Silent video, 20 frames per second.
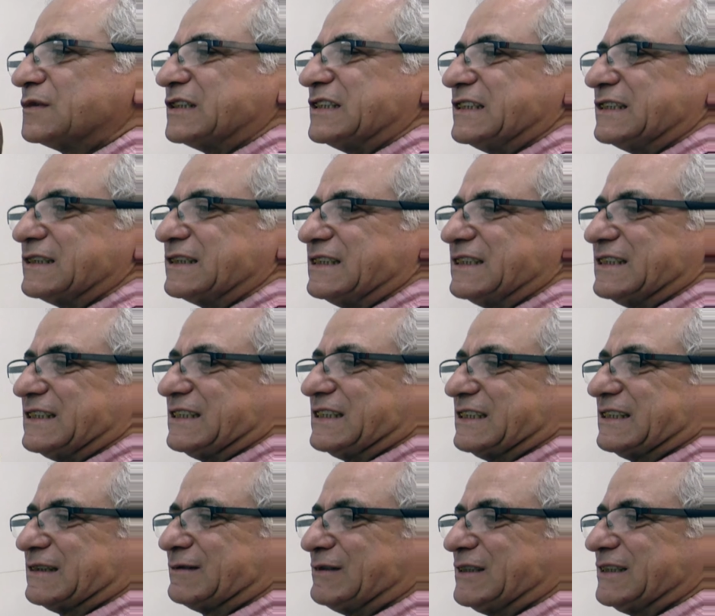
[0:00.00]
Then the
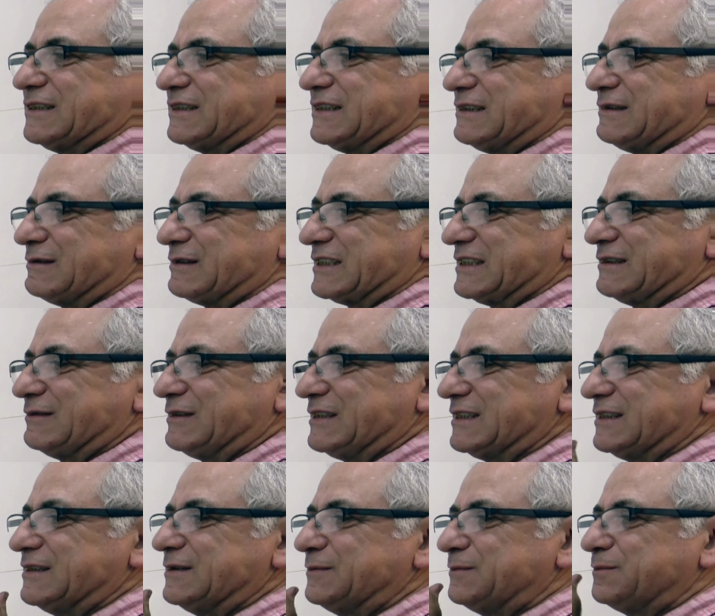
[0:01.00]
other one, our red
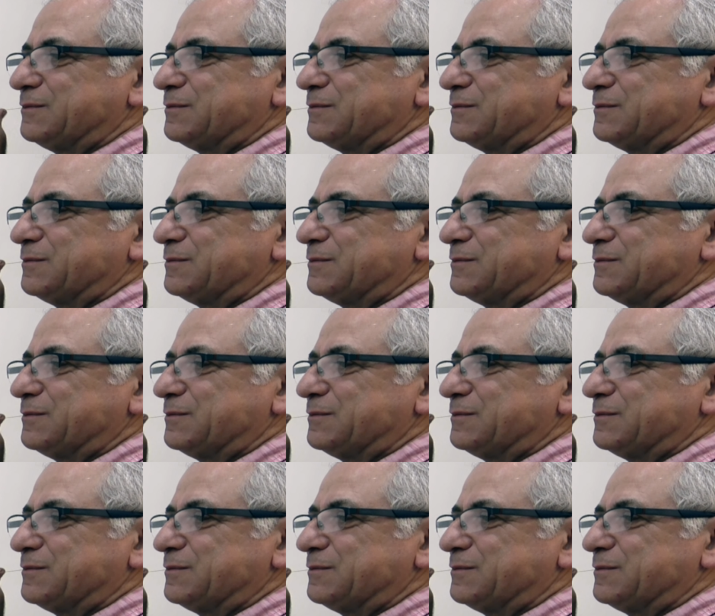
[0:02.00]
one.